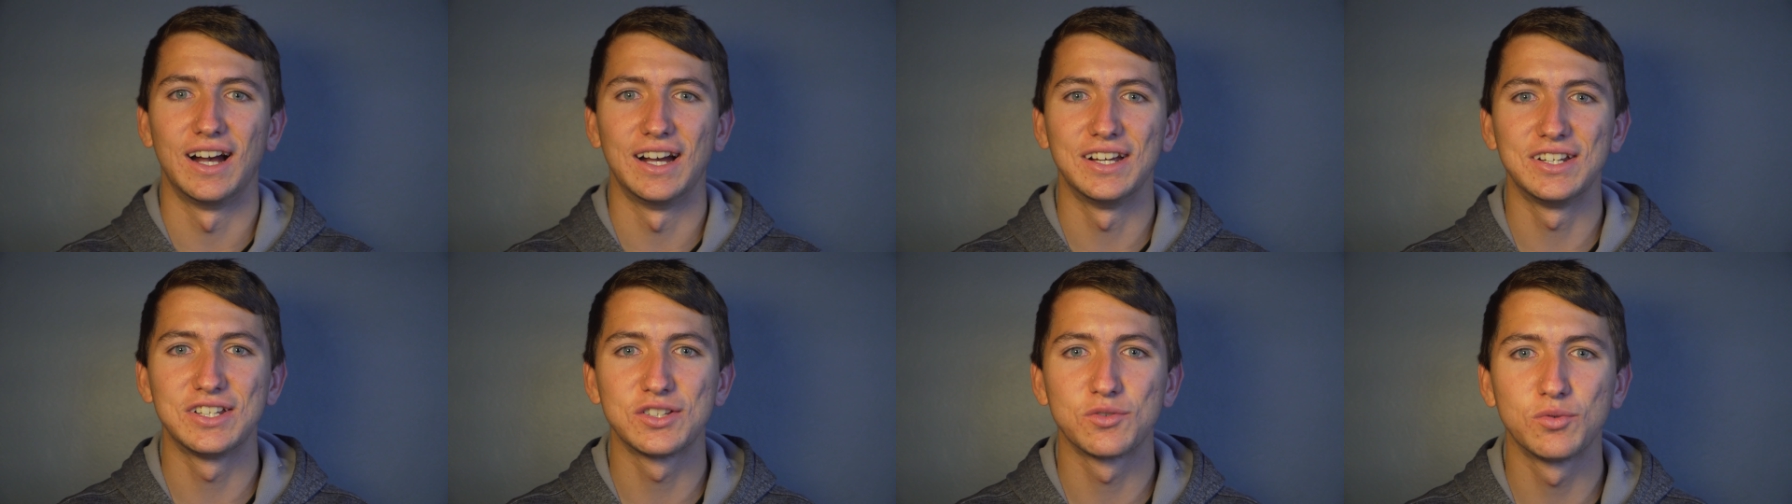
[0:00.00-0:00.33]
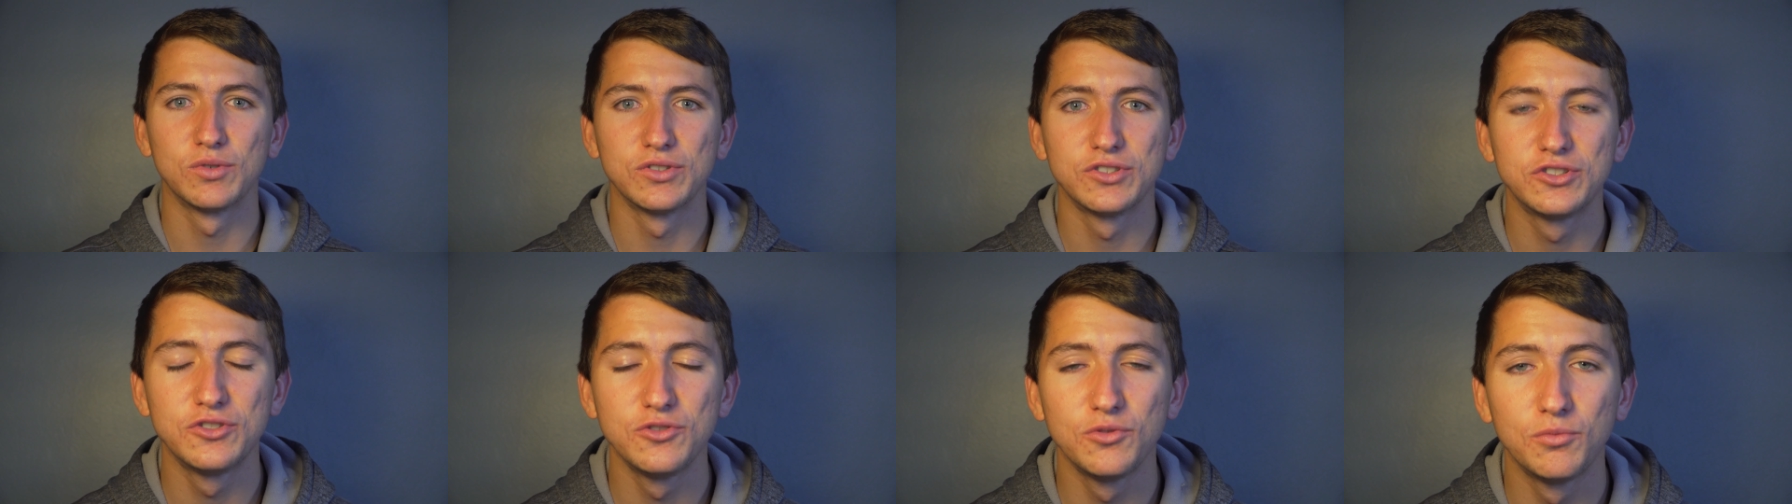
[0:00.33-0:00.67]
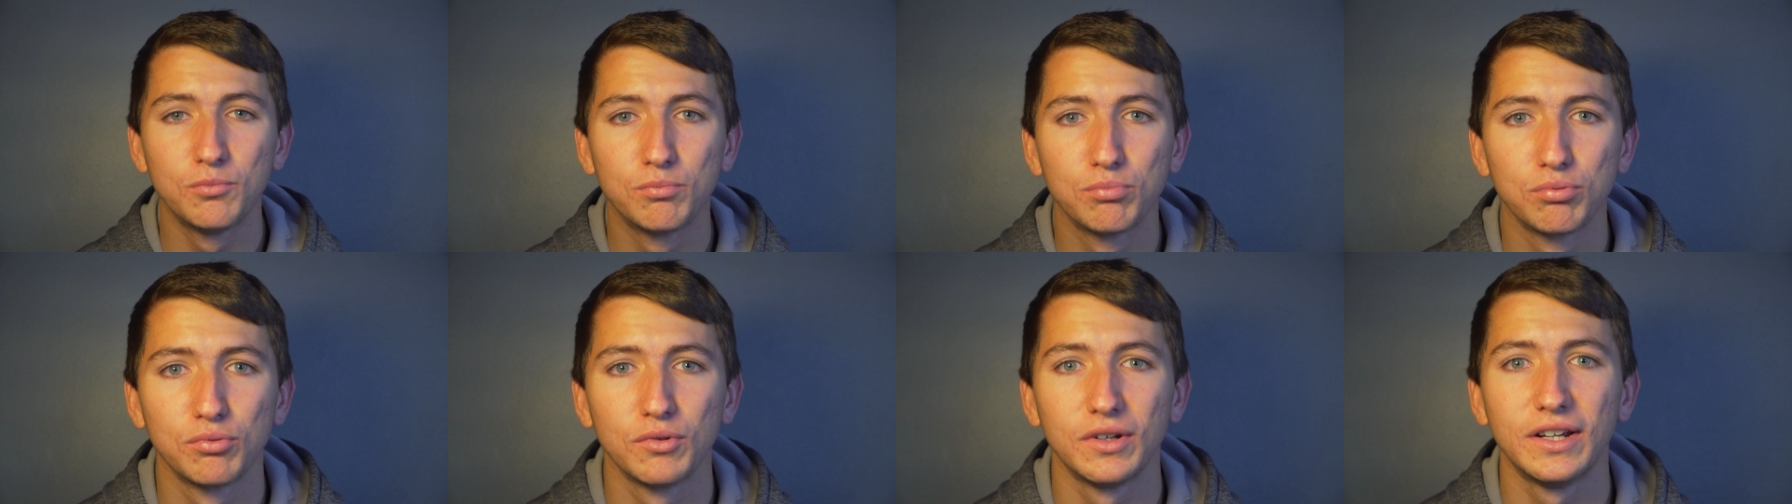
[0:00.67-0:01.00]
I just want to
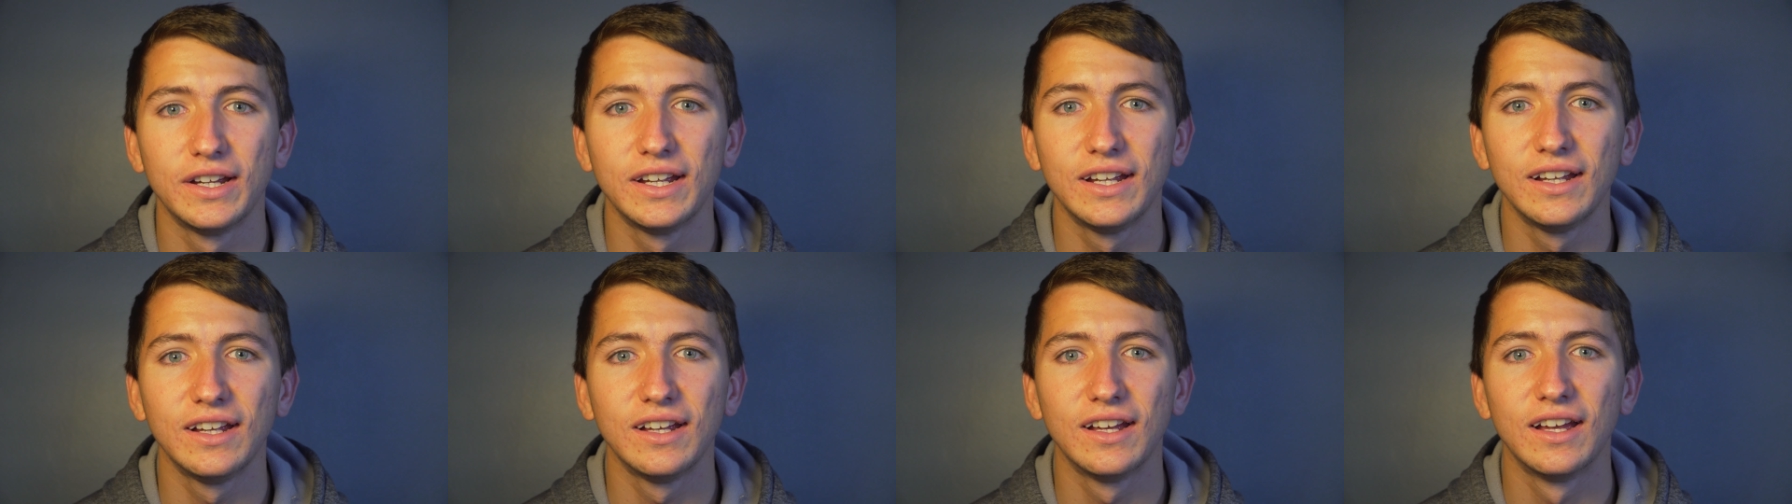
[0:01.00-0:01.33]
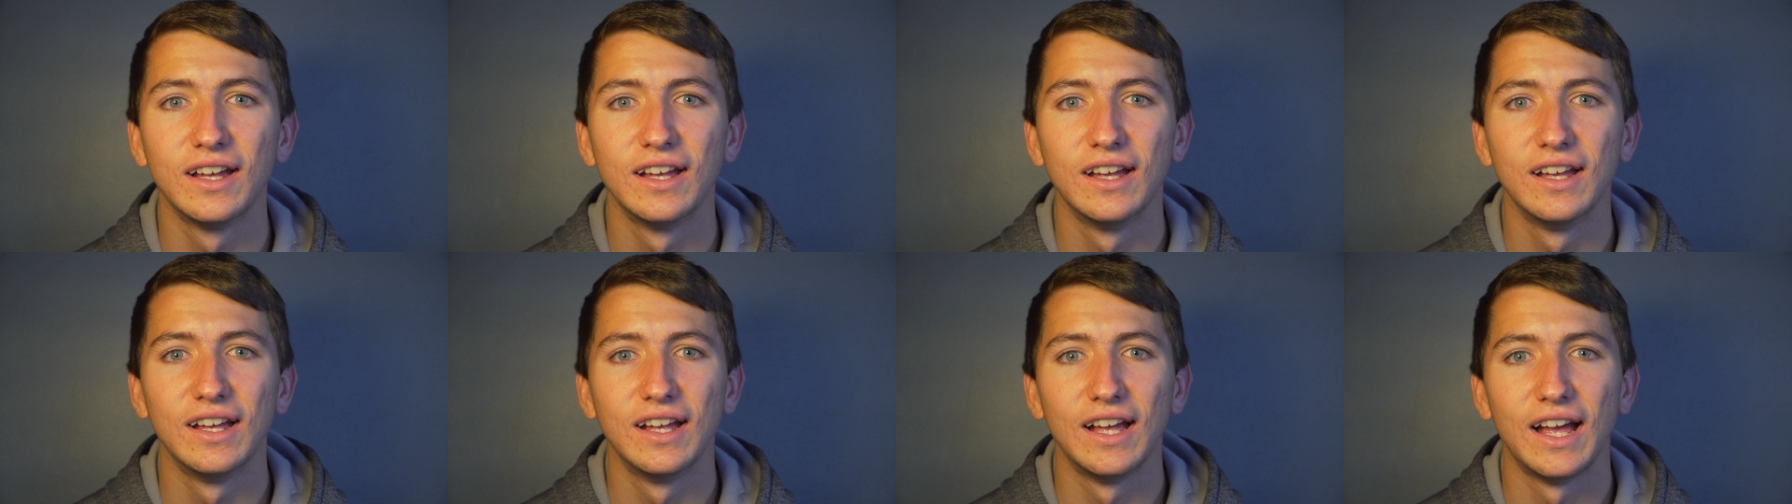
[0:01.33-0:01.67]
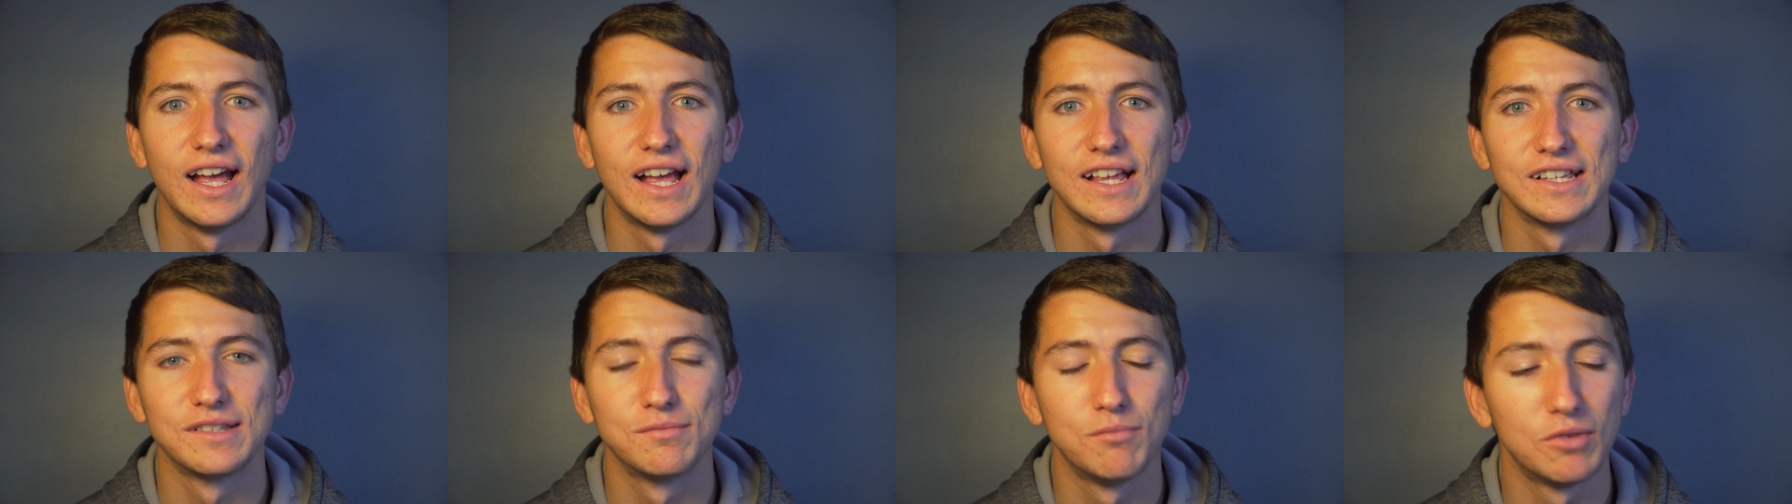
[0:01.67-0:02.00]
bring
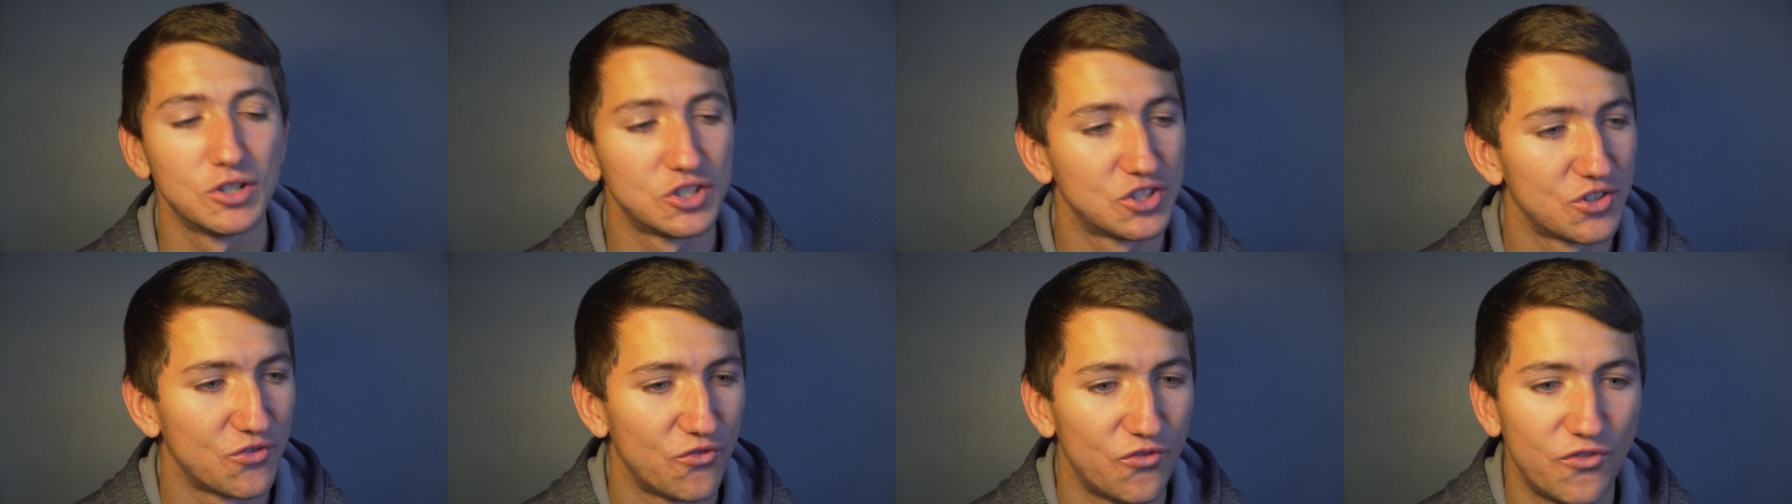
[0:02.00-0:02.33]
as much